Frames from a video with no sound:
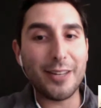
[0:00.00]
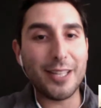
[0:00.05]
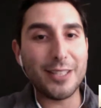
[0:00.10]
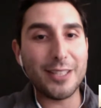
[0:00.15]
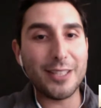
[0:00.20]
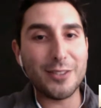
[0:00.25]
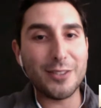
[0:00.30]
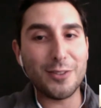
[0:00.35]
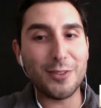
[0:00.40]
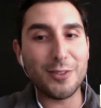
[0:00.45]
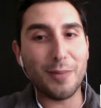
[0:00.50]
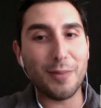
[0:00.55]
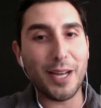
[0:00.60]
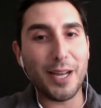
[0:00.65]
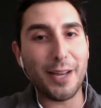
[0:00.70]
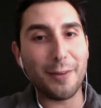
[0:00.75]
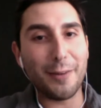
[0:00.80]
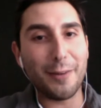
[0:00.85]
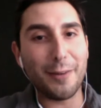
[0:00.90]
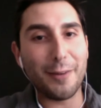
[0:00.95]
into
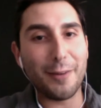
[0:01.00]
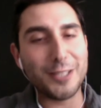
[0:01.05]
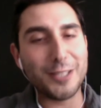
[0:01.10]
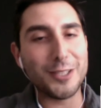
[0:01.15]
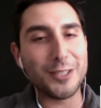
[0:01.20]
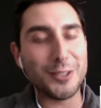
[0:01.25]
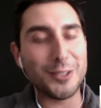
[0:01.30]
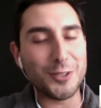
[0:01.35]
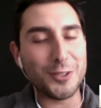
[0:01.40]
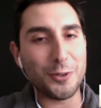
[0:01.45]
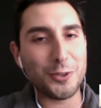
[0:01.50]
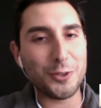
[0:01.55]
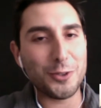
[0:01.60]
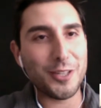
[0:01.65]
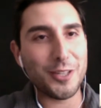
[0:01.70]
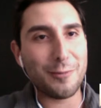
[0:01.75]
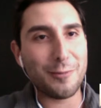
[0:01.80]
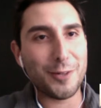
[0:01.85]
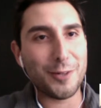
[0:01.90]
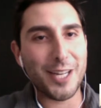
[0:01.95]
my friend and
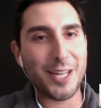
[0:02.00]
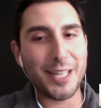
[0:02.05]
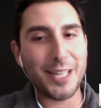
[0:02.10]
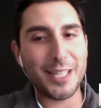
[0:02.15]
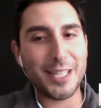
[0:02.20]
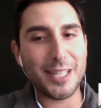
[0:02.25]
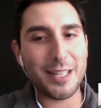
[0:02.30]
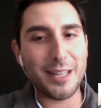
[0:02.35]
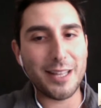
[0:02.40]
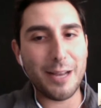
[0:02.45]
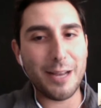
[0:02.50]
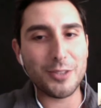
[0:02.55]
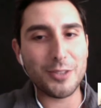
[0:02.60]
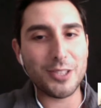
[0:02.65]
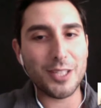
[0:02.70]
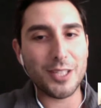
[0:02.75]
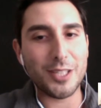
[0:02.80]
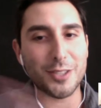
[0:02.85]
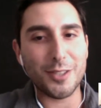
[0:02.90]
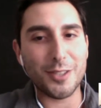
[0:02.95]
social network. And I think that
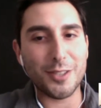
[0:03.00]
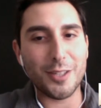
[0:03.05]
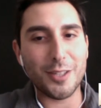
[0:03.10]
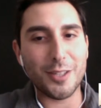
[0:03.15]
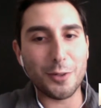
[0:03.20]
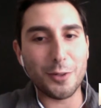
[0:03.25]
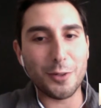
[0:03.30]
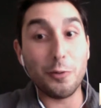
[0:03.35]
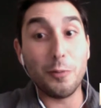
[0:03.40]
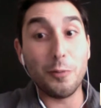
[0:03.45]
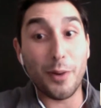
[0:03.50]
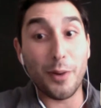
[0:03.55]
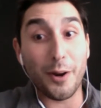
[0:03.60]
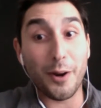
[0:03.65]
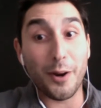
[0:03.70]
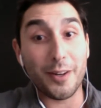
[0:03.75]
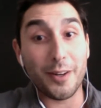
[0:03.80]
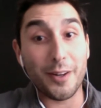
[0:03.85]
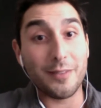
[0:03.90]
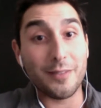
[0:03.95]
was such a cool
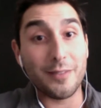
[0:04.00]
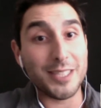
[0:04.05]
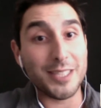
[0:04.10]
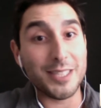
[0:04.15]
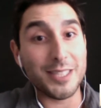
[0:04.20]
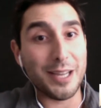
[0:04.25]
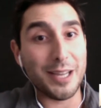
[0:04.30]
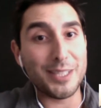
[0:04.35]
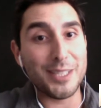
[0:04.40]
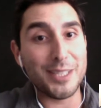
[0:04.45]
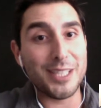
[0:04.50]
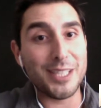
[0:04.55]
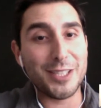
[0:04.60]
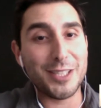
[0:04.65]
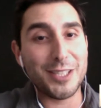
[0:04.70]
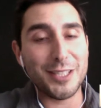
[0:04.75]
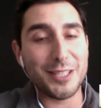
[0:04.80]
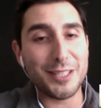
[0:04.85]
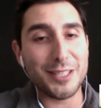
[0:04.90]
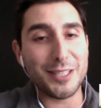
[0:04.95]
part of this
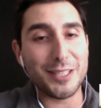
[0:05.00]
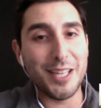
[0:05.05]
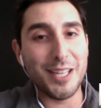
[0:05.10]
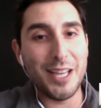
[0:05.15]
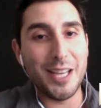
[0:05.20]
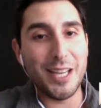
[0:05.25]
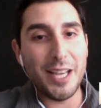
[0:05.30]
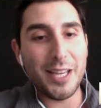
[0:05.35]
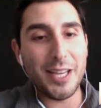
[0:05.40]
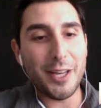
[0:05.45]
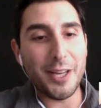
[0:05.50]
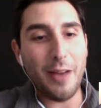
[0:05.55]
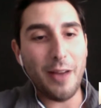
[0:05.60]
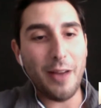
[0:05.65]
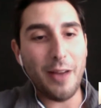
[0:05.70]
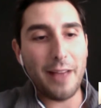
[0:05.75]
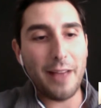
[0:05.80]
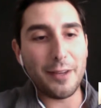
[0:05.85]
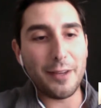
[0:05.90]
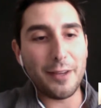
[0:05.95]
competition, is
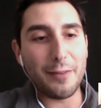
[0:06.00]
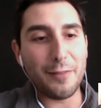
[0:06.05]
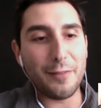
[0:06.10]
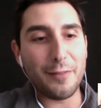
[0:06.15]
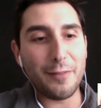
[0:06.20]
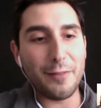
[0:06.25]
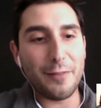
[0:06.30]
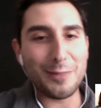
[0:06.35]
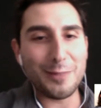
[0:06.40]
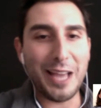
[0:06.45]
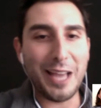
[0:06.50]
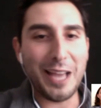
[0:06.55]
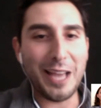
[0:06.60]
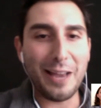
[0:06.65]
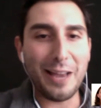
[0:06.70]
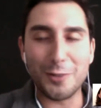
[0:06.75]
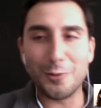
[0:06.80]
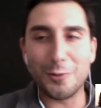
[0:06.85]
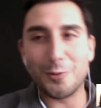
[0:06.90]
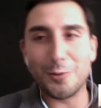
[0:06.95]
having Facebook,
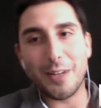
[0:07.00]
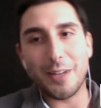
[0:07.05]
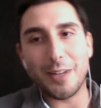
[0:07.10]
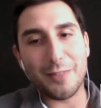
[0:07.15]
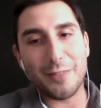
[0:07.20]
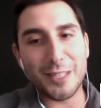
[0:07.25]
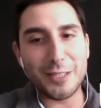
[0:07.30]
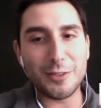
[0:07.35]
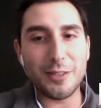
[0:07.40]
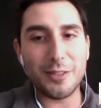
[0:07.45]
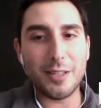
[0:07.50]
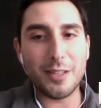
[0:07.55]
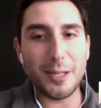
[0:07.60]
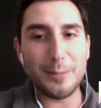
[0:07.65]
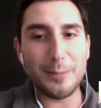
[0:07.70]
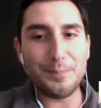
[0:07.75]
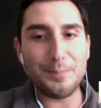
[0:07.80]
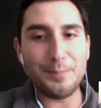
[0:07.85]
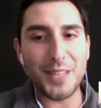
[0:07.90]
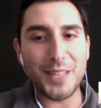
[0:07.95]
having Google, having
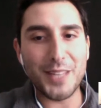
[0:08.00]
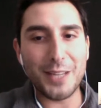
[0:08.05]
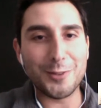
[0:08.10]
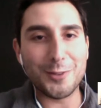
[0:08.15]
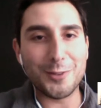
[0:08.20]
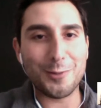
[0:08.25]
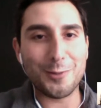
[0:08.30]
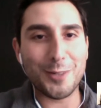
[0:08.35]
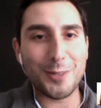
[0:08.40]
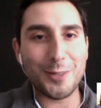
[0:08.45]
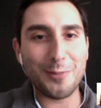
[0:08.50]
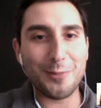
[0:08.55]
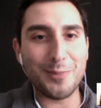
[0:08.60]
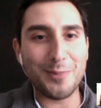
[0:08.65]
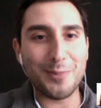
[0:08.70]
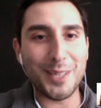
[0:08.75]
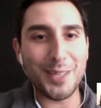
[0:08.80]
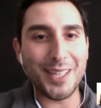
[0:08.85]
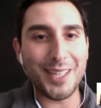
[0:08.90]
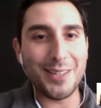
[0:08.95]
Twitter
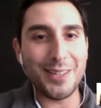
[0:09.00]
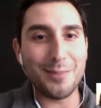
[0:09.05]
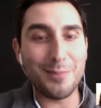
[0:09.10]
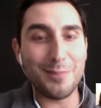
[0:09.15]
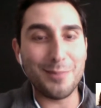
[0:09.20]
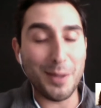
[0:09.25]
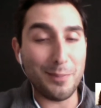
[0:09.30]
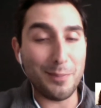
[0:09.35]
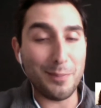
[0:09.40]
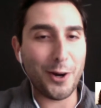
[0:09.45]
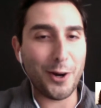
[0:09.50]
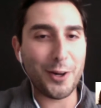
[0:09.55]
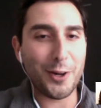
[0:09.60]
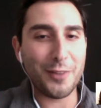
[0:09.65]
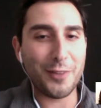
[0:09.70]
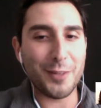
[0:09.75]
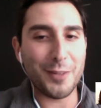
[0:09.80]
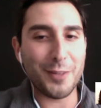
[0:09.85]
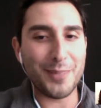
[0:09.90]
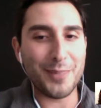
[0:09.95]
be part
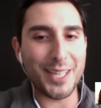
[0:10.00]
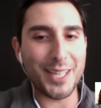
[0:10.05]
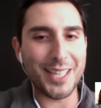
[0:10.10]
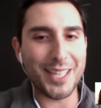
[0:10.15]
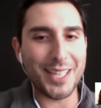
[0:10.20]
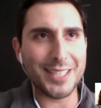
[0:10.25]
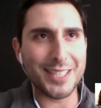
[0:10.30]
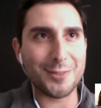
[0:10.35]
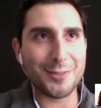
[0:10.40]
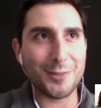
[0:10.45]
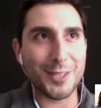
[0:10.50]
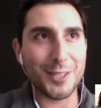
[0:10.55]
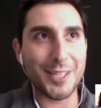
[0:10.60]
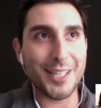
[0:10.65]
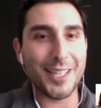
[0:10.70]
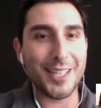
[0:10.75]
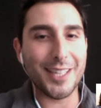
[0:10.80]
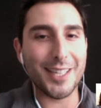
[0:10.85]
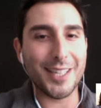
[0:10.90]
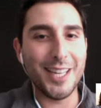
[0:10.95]
of it, because it's
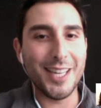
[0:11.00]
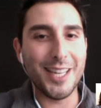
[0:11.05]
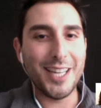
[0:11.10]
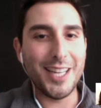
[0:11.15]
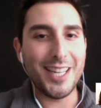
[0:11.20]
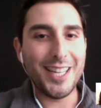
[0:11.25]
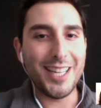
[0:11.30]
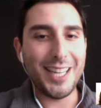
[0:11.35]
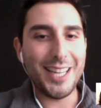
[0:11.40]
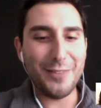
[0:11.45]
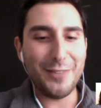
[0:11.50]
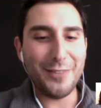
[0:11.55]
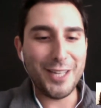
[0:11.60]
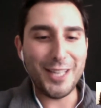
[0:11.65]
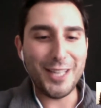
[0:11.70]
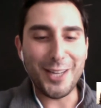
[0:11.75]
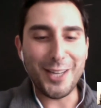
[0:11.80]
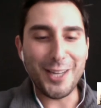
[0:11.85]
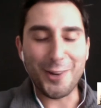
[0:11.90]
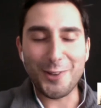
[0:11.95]
really, even
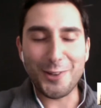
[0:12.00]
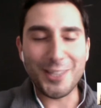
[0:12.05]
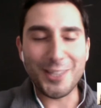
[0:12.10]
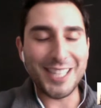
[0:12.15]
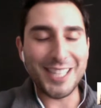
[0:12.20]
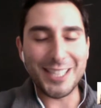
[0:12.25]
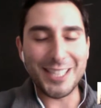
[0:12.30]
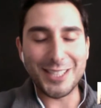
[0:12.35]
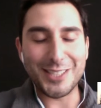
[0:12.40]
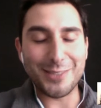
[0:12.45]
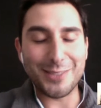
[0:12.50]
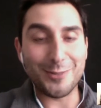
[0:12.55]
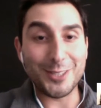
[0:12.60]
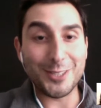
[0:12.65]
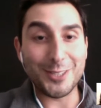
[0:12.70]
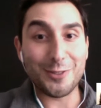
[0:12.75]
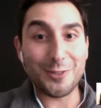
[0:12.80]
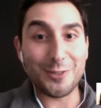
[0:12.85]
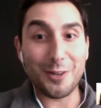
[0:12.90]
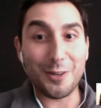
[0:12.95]
in the early stages, it
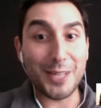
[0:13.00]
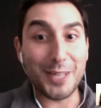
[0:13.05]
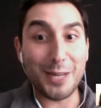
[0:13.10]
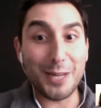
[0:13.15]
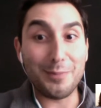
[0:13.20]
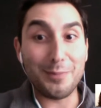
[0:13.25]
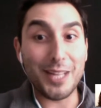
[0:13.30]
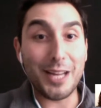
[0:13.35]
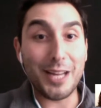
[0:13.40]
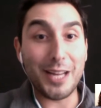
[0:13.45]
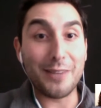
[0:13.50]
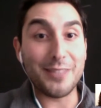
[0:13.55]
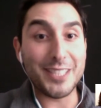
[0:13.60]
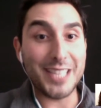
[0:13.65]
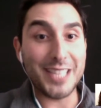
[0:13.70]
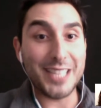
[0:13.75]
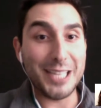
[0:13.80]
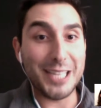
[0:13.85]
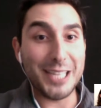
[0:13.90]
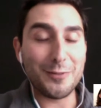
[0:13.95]
was drumming up a lot of
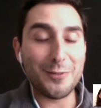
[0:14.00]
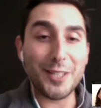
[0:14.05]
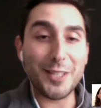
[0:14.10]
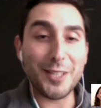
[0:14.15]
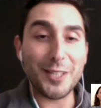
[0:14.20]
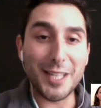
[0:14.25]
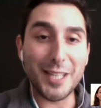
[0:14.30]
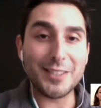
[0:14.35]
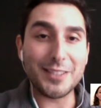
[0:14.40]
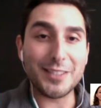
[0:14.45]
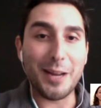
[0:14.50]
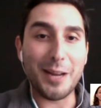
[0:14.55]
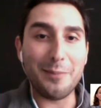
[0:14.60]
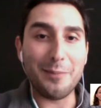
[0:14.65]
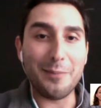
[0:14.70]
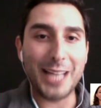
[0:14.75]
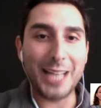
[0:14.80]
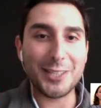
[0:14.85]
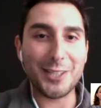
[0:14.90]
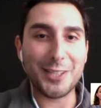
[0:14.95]
attention for the things that
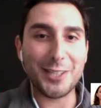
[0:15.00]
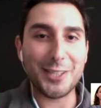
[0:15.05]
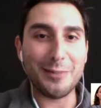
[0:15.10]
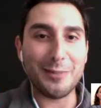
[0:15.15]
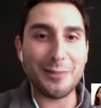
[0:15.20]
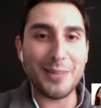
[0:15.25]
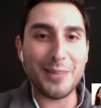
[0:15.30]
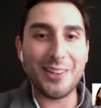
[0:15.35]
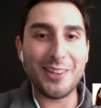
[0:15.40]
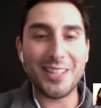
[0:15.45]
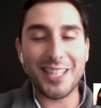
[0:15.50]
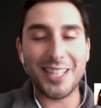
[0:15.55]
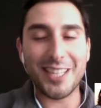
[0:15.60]
I'm passionate about.